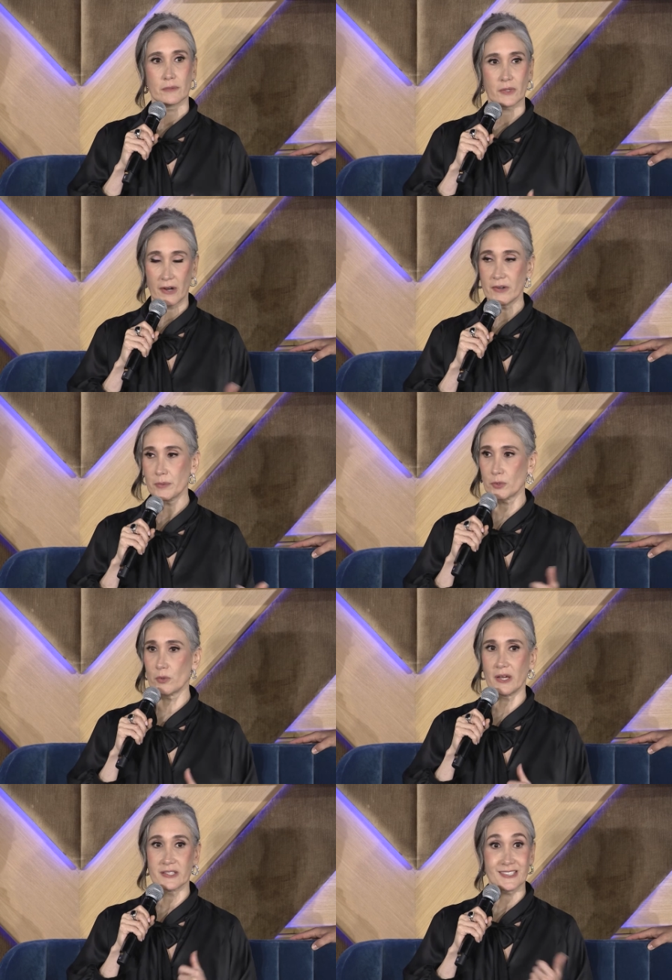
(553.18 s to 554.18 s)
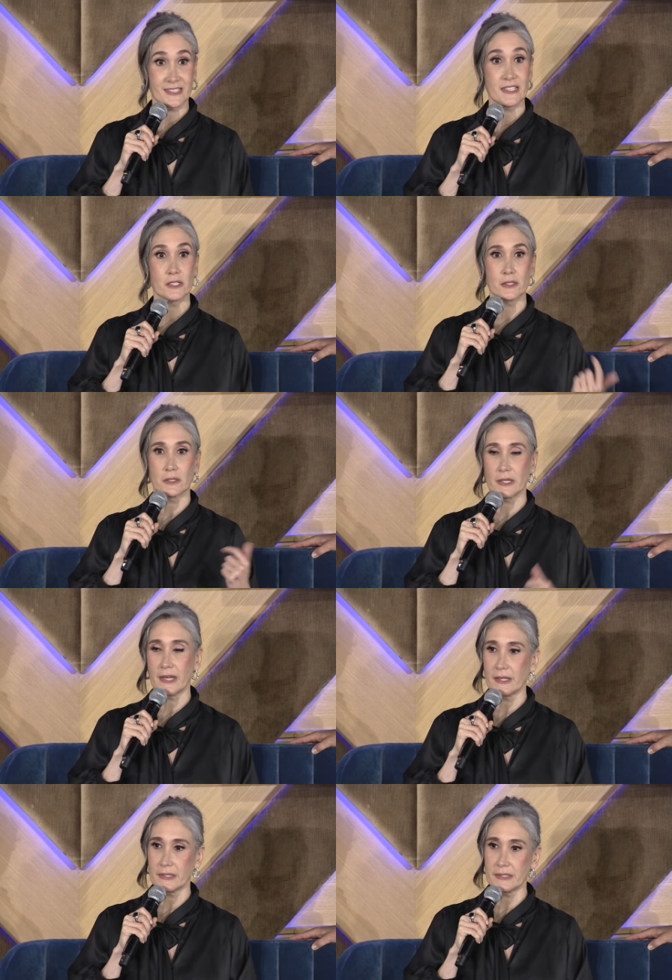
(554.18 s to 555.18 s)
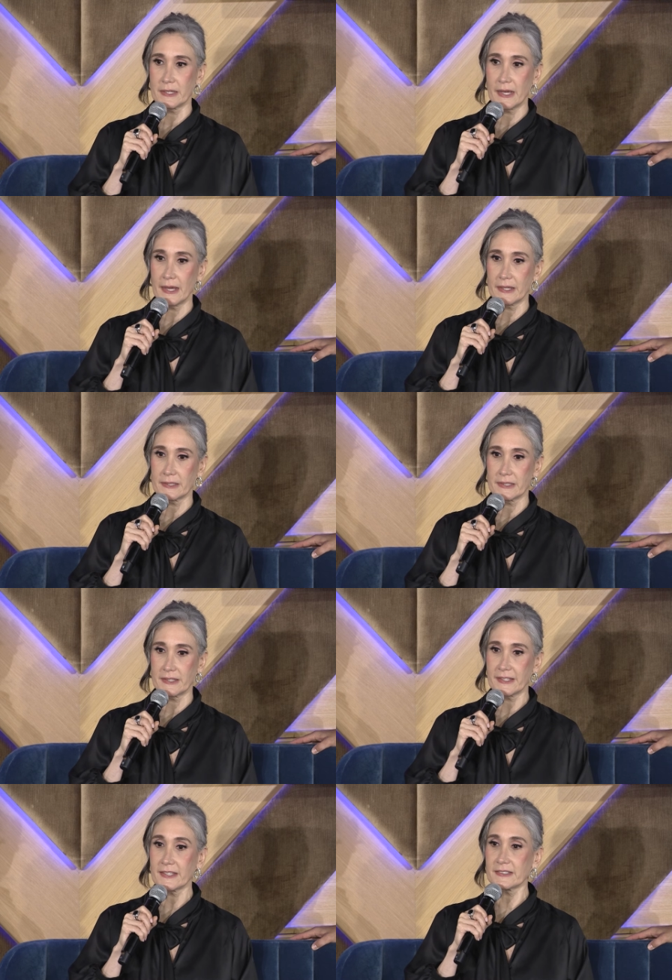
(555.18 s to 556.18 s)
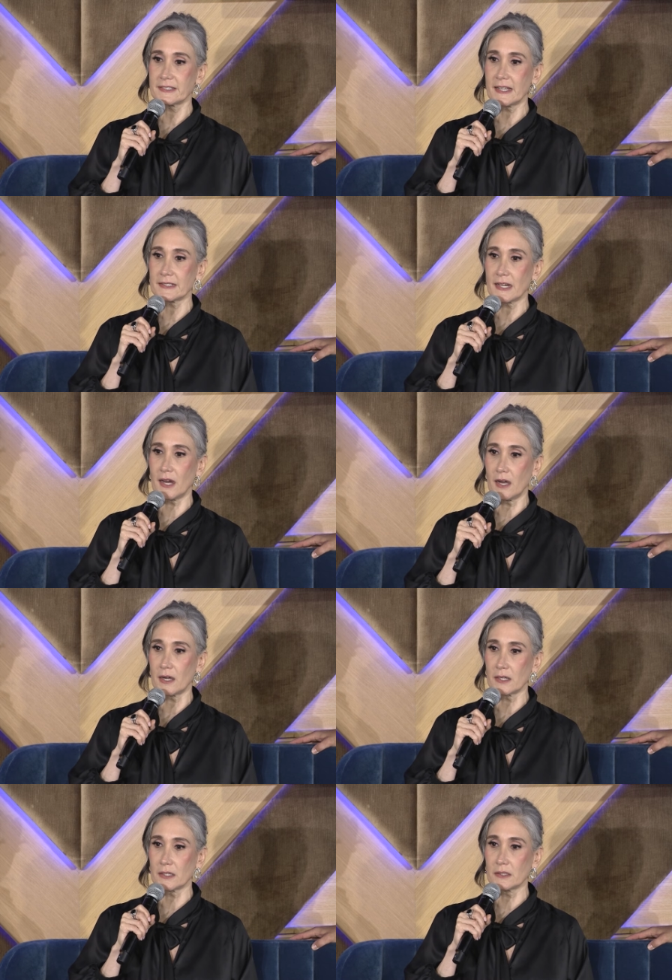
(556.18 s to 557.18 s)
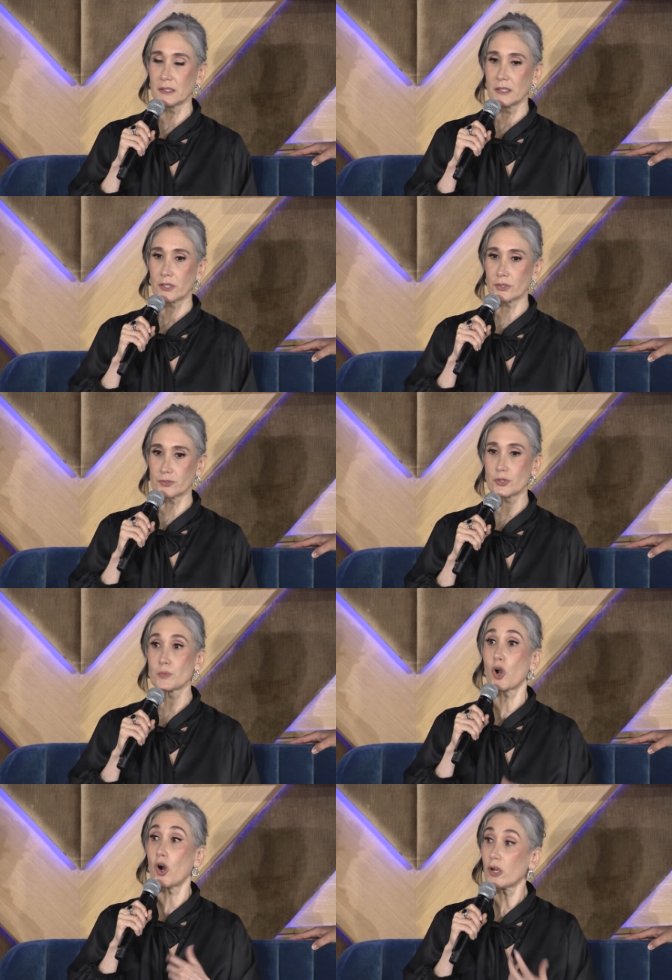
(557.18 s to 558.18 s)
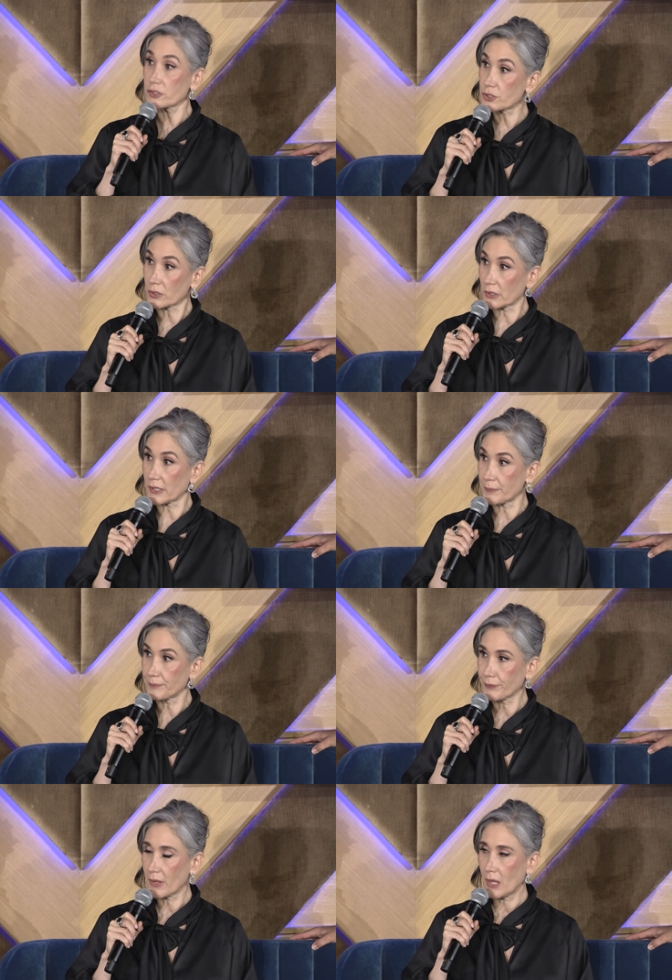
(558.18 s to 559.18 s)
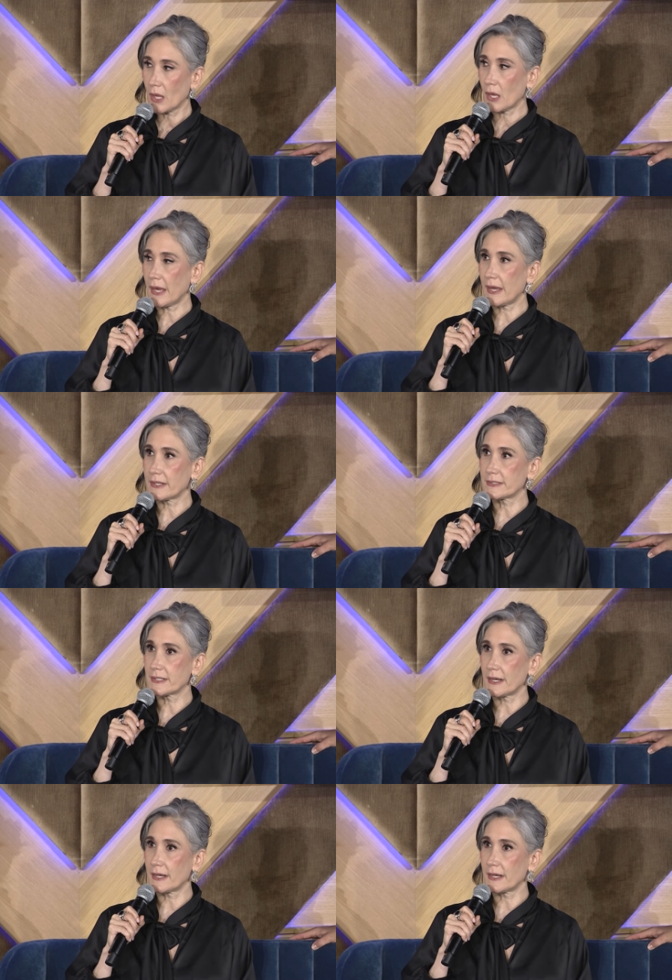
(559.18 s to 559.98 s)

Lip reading: caribou and seal and things that are consumed culturally, and